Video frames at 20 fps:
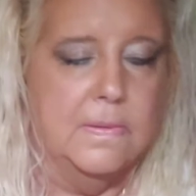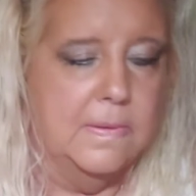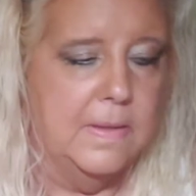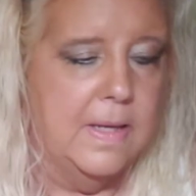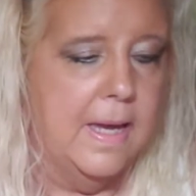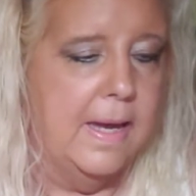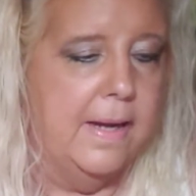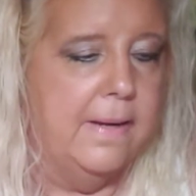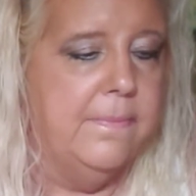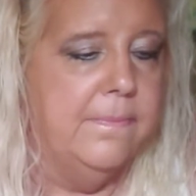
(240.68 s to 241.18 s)

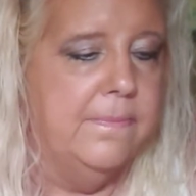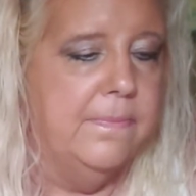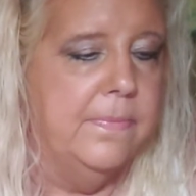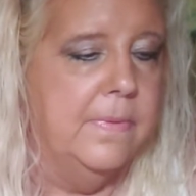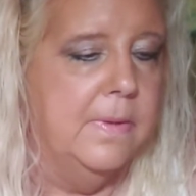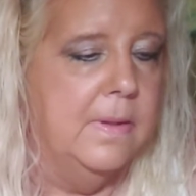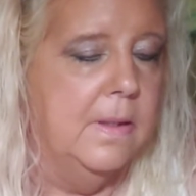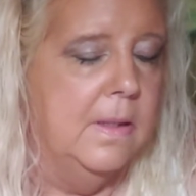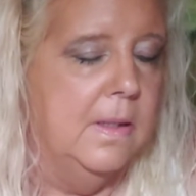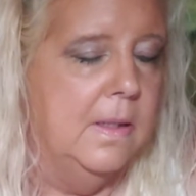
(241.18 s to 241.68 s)
Okay?
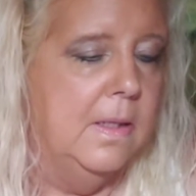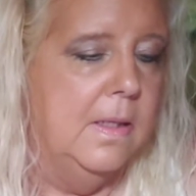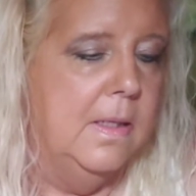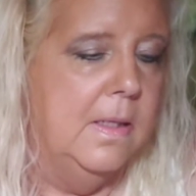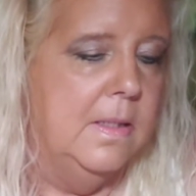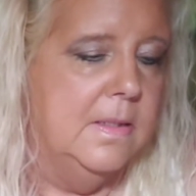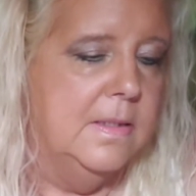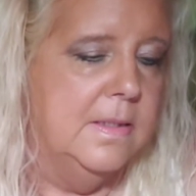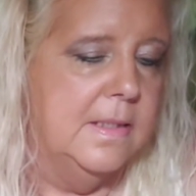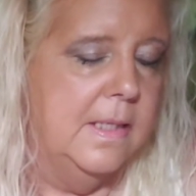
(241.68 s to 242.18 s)

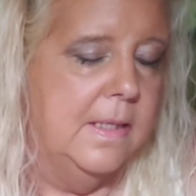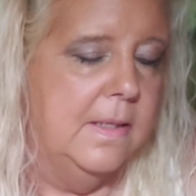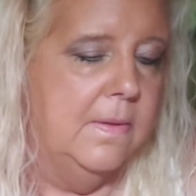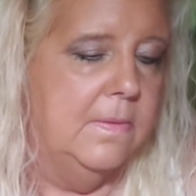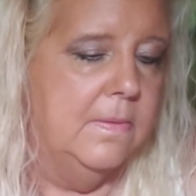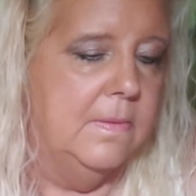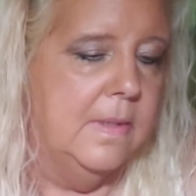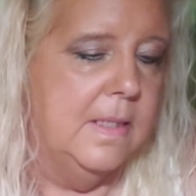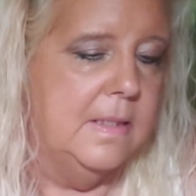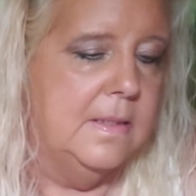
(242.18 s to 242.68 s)

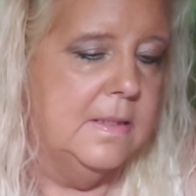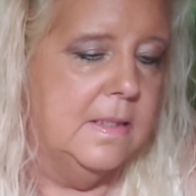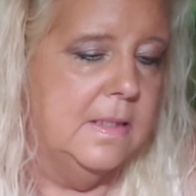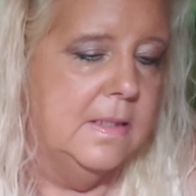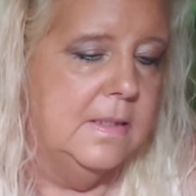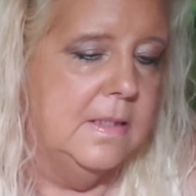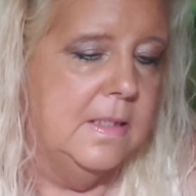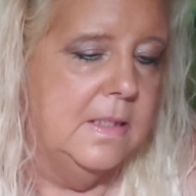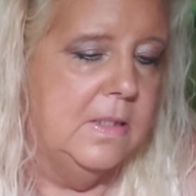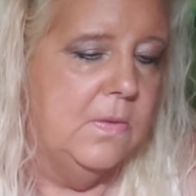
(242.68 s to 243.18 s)
So let's
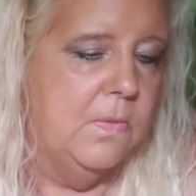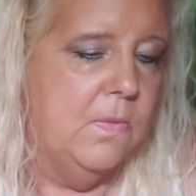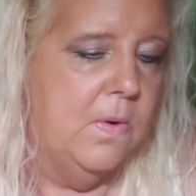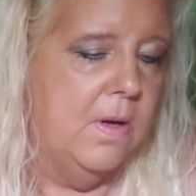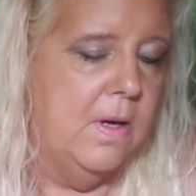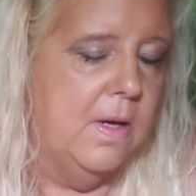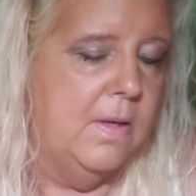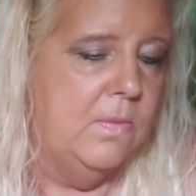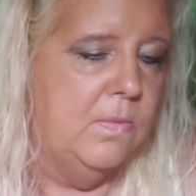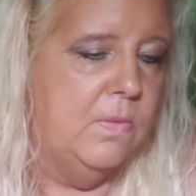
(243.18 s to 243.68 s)
continue
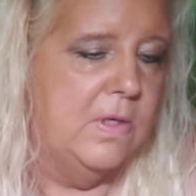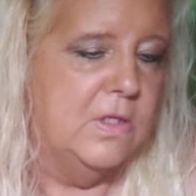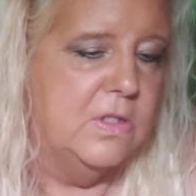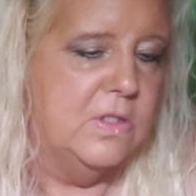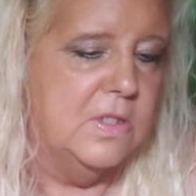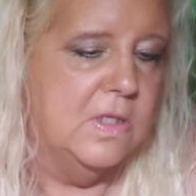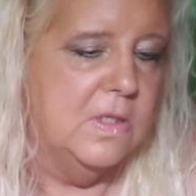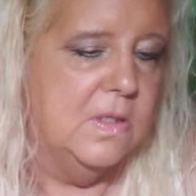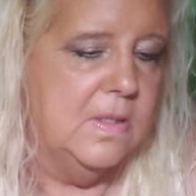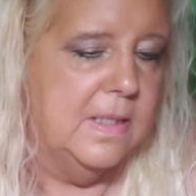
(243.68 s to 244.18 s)
on. We're
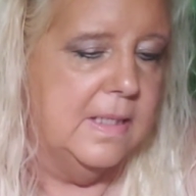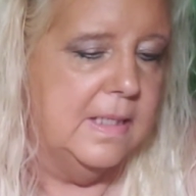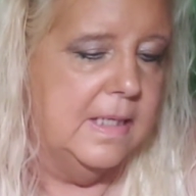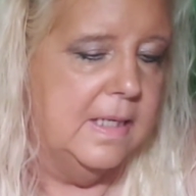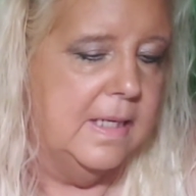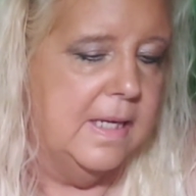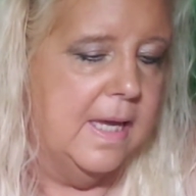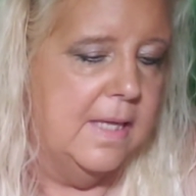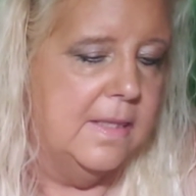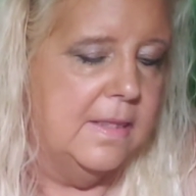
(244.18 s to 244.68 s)
still
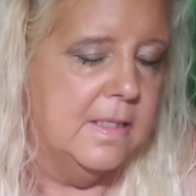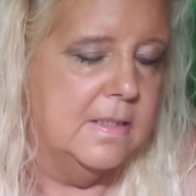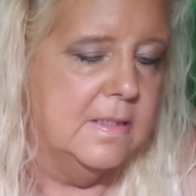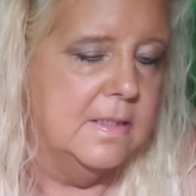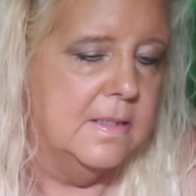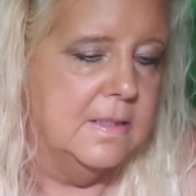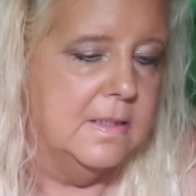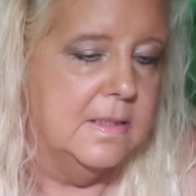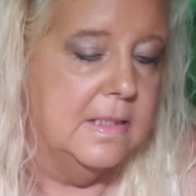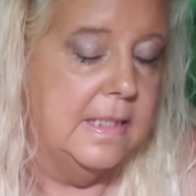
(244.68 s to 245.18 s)
looking at,
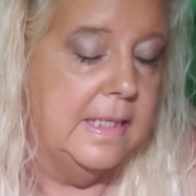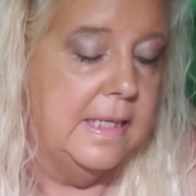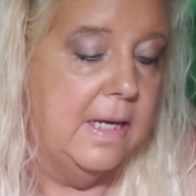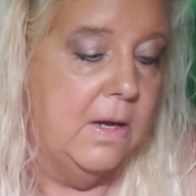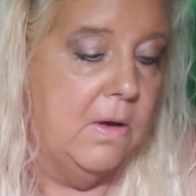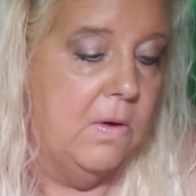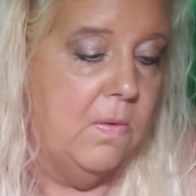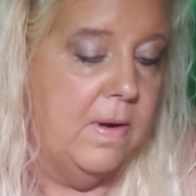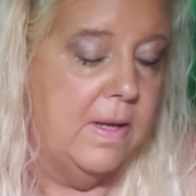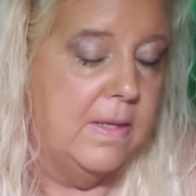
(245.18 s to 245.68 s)
this is
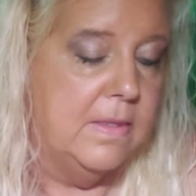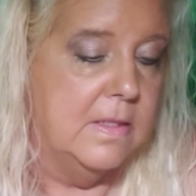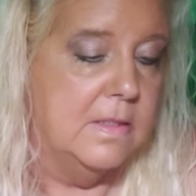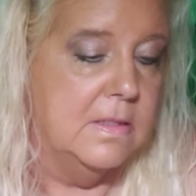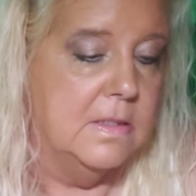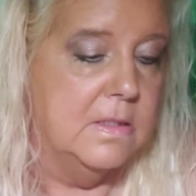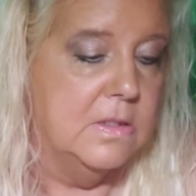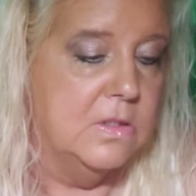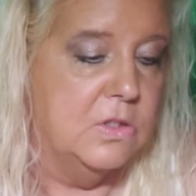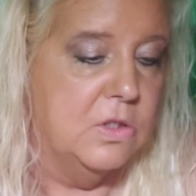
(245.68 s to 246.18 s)
Leo, and
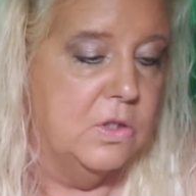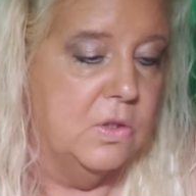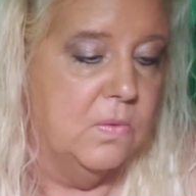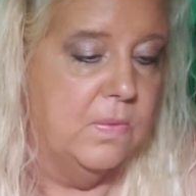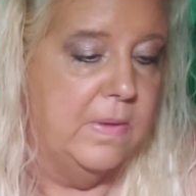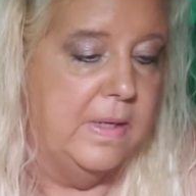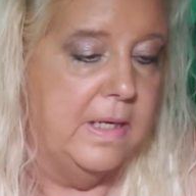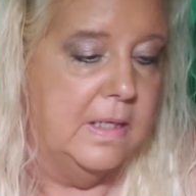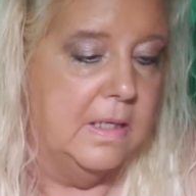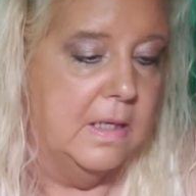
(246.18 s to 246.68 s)
this is your
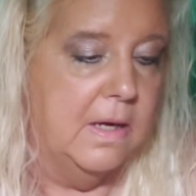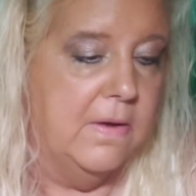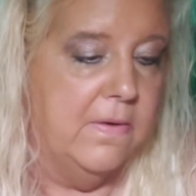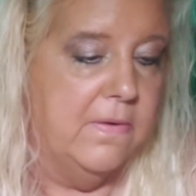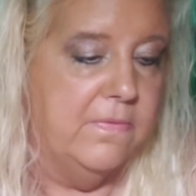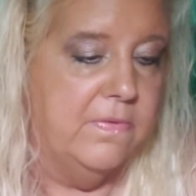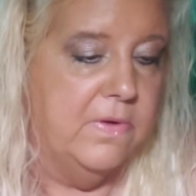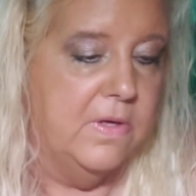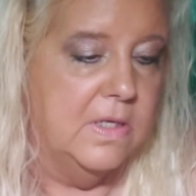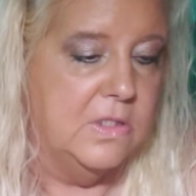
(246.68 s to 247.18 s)
week
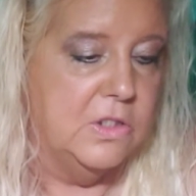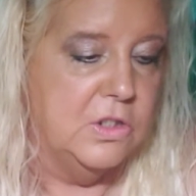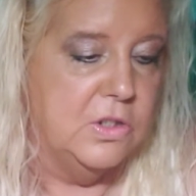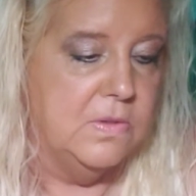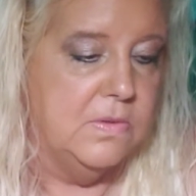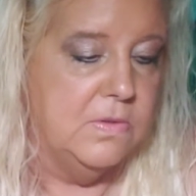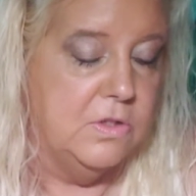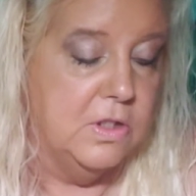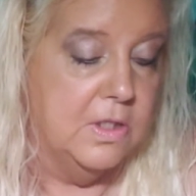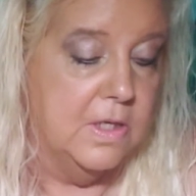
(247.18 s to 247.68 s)
of
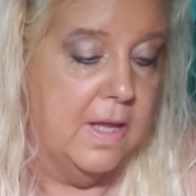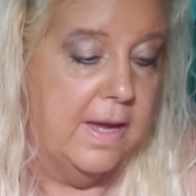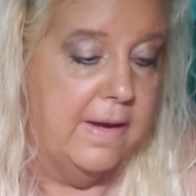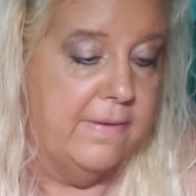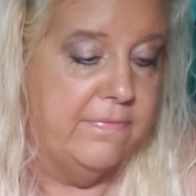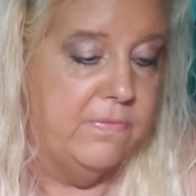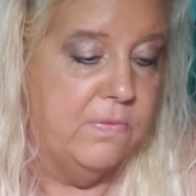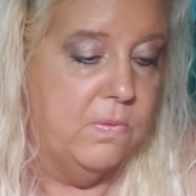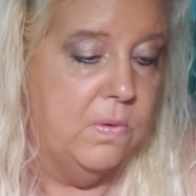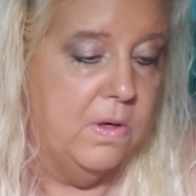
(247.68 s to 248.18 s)
July
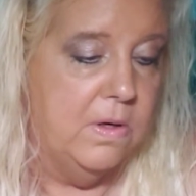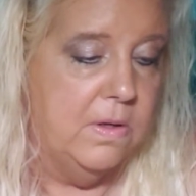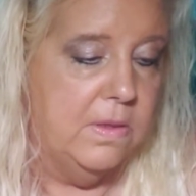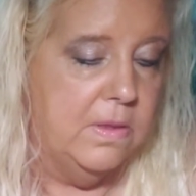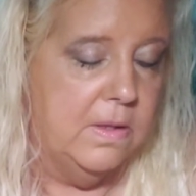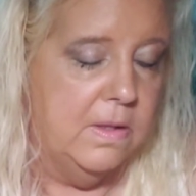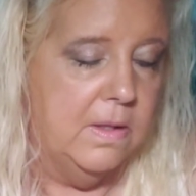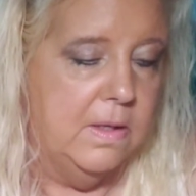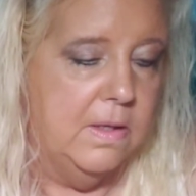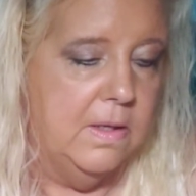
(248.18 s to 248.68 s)

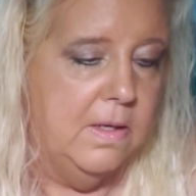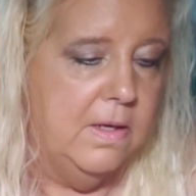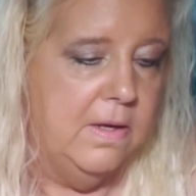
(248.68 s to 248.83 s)
4th.